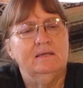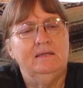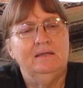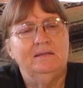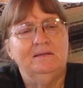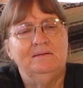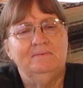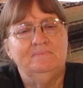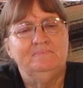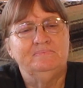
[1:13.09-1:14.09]
And uh,
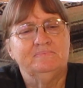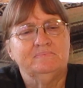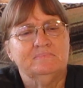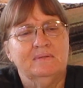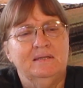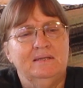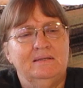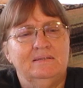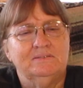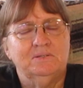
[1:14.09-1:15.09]

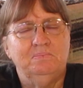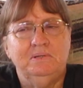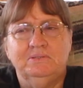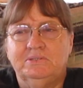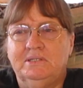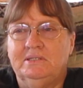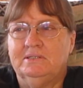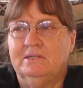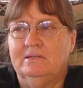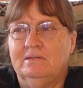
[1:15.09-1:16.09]
so Bill says,
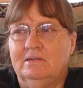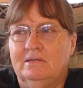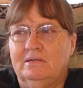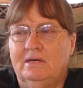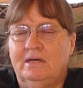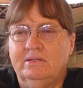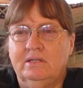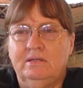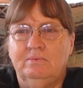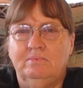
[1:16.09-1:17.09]
uh, I
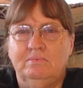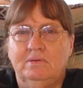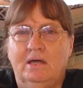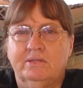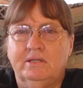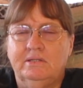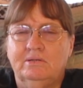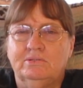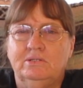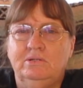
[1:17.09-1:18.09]
think I think
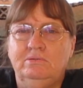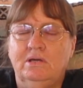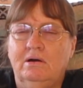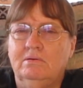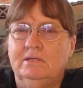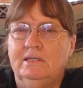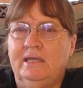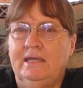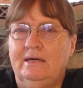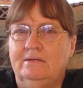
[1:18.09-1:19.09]
there's a new dog in
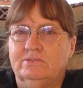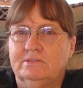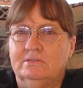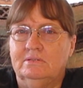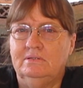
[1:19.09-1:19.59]
the house.